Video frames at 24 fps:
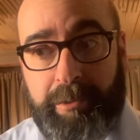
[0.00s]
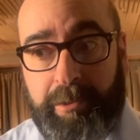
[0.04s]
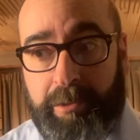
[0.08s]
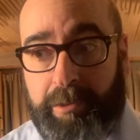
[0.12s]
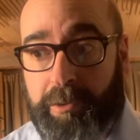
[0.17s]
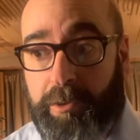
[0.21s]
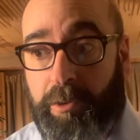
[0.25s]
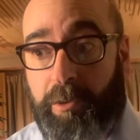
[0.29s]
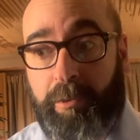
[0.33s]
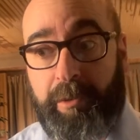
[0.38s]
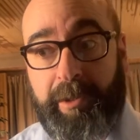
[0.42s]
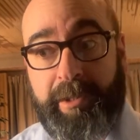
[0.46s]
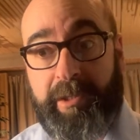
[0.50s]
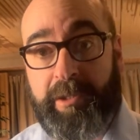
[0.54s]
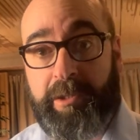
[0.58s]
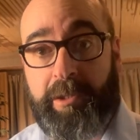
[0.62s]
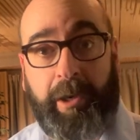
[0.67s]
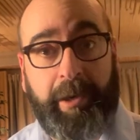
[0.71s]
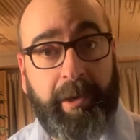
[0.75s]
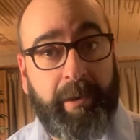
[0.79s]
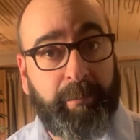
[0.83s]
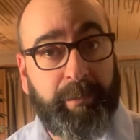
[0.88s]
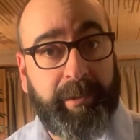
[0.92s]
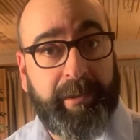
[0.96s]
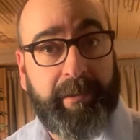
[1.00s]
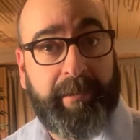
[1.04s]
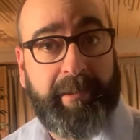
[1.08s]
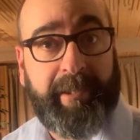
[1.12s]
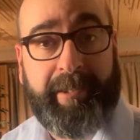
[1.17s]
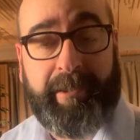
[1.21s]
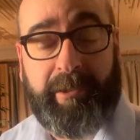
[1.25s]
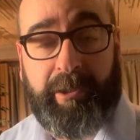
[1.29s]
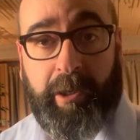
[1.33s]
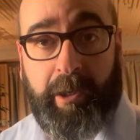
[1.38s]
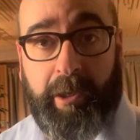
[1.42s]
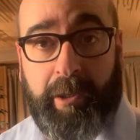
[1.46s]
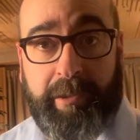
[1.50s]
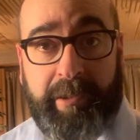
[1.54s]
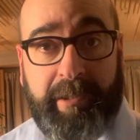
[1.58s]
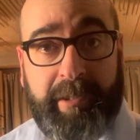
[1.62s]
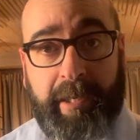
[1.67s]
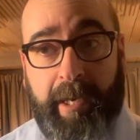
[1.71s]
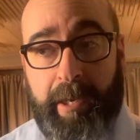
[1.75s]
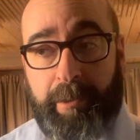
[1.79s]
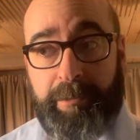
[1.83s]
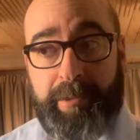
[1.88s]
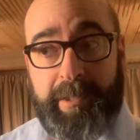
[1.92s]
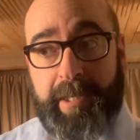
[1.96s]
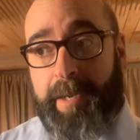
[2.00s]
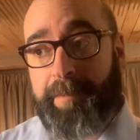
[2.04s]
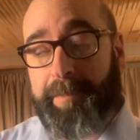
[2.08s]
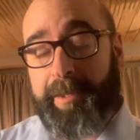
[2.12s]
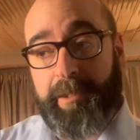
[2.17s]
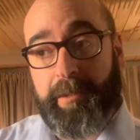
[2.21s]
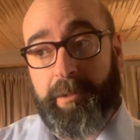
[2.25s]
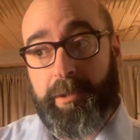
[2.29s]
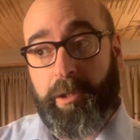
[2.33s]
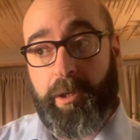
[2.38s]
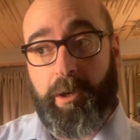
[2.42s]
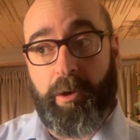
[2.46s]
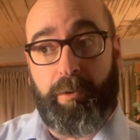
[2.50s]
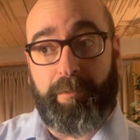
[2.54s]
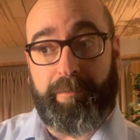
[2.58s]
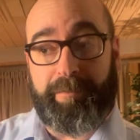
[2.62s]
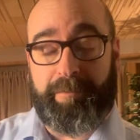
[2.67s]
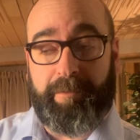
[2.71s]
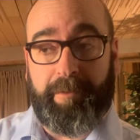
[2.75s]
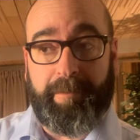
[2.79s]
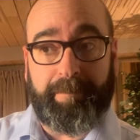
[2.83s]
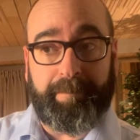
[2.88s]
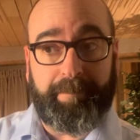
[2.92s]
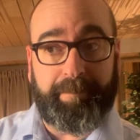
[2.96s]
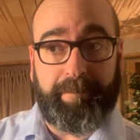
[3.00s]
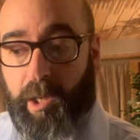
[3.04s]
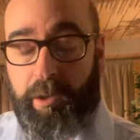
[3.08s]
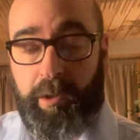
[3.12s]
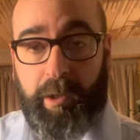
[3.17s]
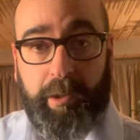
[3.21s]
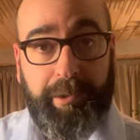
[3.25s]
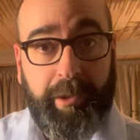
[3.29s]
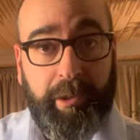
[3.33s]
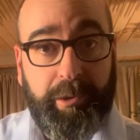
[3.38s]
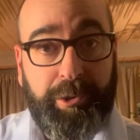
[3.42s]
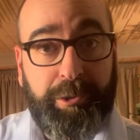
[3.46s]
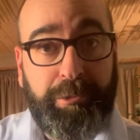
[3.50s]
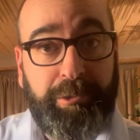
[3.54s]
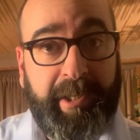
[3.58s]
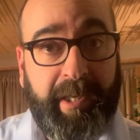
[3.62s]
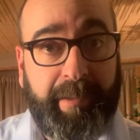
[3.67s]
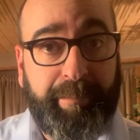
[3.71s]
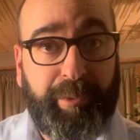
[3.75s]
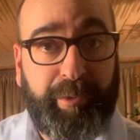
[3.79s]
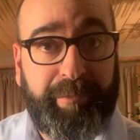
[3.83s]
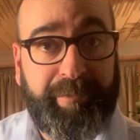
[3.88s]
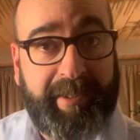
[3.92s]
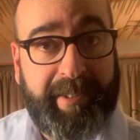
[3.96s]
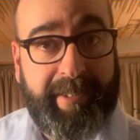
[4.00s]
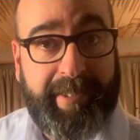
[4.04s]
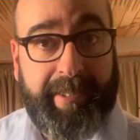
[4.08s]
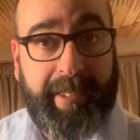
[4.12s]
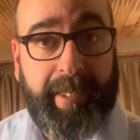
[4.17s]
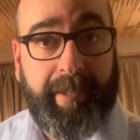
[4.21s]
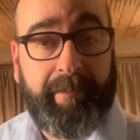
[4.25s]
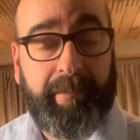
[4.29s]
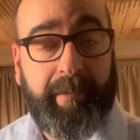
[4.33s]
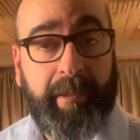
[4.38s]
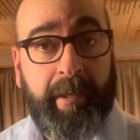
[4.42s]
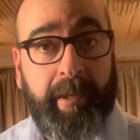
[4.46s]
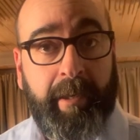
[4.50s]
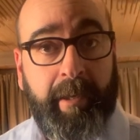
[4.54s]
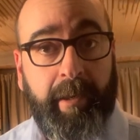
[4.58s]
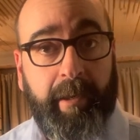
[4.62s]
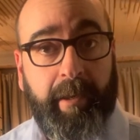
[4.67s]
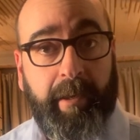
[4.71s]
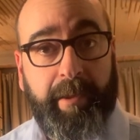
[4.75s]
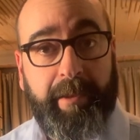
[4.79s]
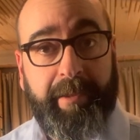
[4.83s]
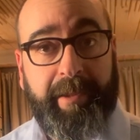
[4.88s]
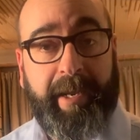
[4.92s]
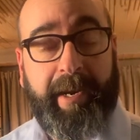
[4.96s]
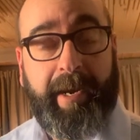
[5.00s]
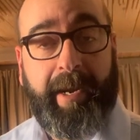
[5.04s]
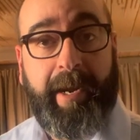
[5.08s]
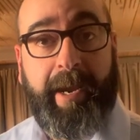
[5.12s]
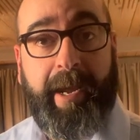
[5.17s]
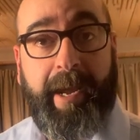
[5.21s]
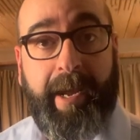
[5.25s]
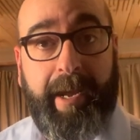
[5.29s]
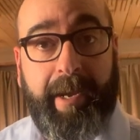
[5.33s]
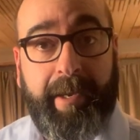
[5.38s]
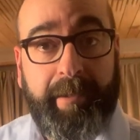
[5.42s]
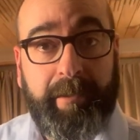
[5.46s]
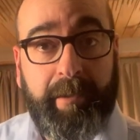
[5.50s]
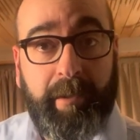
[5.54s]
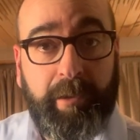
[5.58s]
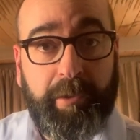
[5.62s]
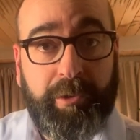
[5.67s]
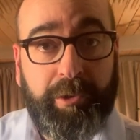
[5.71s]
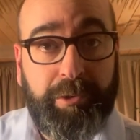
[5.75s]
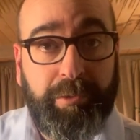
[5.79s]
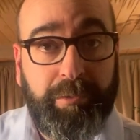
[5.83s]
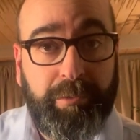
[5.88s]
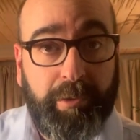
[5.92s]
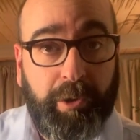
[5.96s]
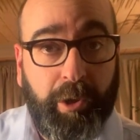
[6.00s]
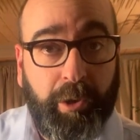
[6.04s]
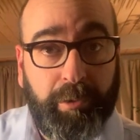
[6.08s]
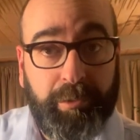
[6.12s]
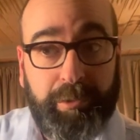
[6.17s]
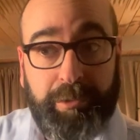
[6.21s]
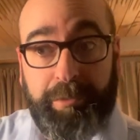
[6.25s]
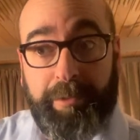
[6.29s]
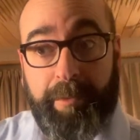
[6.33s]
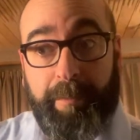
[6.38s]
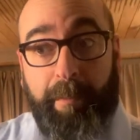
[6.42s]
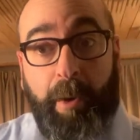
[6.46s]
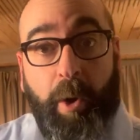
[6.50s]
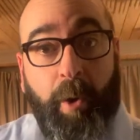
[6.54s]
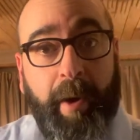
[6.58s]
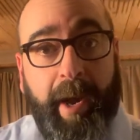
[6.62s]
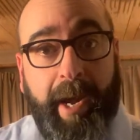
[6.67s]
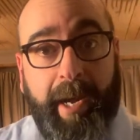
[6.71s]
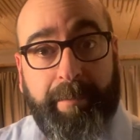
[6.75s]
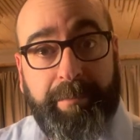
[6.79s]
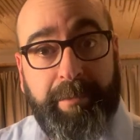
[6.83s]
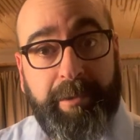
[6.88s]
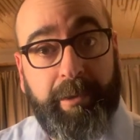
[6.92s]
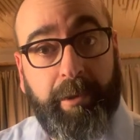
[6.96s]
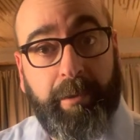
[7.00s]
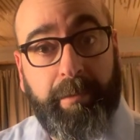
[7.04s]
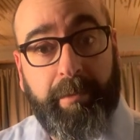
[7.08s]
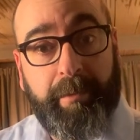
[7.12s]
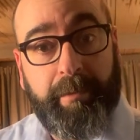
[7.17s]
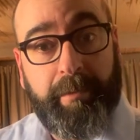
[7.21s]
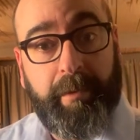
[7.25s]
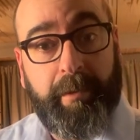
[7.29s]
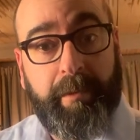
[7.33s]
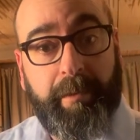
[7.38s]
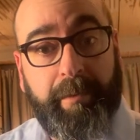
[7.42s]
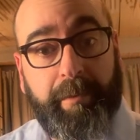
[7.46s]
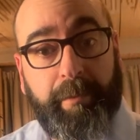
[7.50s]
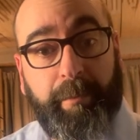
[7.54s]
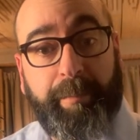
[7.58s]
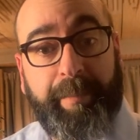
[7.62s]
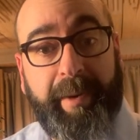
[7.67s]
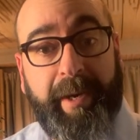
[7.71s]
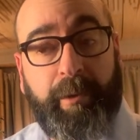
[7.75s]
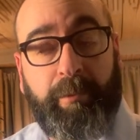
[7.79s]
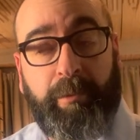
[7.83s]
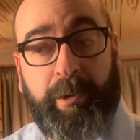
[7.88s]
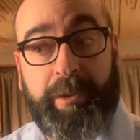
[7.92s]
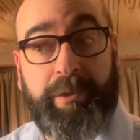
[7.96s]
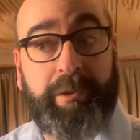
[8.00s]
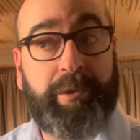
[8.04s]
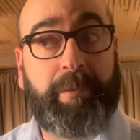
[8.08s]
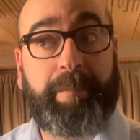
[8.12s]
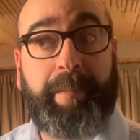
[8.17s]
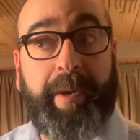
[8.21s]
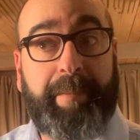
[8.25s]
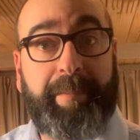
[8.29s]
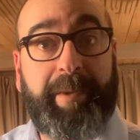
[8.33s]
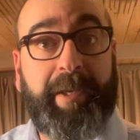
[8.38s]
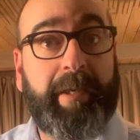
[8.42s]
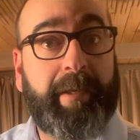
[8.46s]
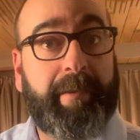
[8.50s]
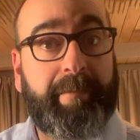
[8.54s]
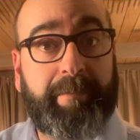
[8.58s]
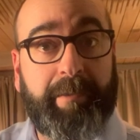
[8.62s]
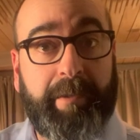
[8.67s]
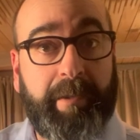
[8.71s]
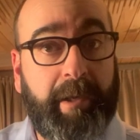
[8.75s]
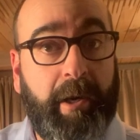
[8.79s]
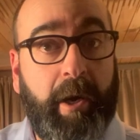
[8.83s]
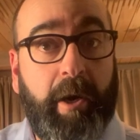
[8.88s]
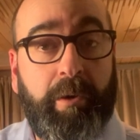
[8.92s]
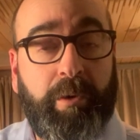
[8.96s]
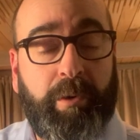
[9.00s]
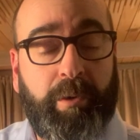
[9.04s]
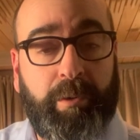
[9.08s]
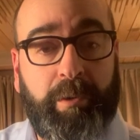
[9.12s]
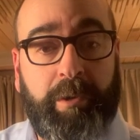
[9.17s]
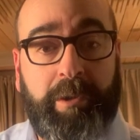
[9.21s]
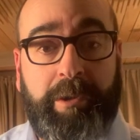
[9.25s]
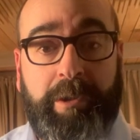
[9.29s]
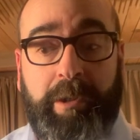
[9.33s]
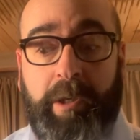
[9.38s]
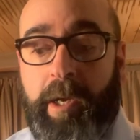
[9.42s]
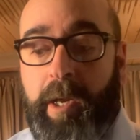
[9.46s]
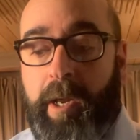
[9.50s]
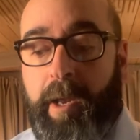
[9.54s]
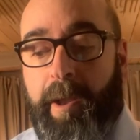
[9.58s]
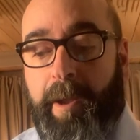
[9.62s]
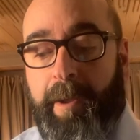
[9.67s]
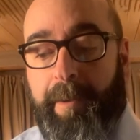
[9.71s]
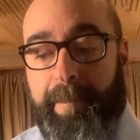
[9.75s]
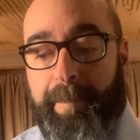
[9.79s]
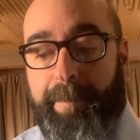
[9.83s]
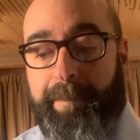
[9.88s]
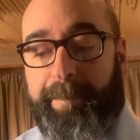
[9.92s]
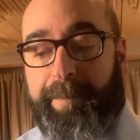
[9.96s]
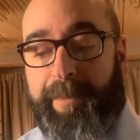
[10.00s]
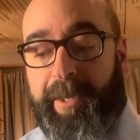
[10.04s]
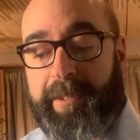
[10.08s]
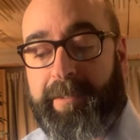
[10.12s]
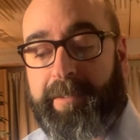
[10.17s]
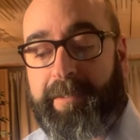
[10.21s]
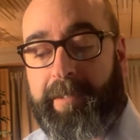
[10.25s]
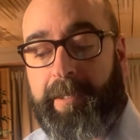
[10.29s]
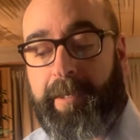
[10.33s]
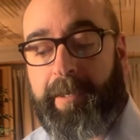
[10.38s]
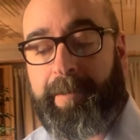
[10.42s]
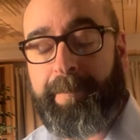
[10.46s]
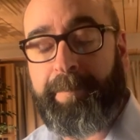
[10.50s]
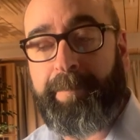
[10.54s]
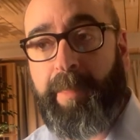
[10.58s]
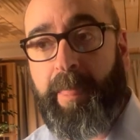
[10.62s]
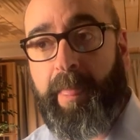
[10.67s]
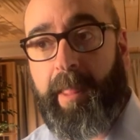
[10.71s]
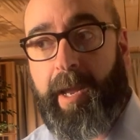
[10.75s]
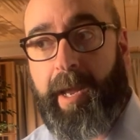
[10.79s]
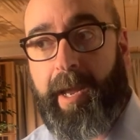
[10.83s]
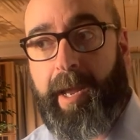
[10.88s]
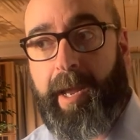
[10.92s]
So it started with the Tektons, and I was aiming to go from the 210 Perfect set that I had to go to the Moabs, their, their, their big ones, or maybe even the Encores. But um,